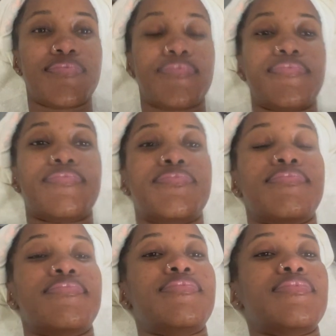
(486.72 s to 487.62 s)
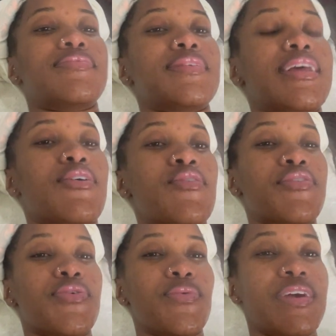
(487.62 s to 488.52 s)
week mm like over
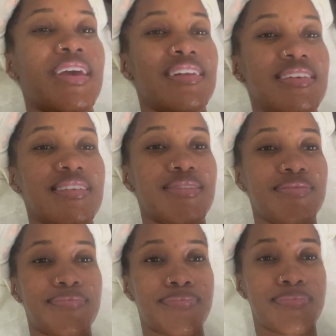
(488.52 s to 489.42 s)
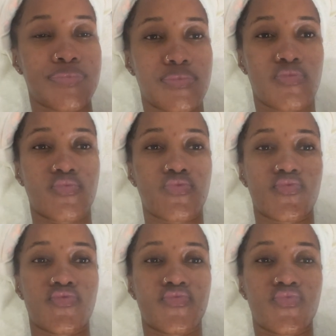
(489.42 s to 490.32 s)
the weekend. So we can do
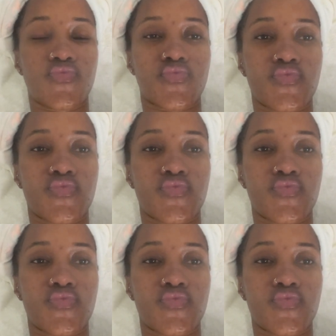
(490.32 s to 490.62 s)
something. Ooh.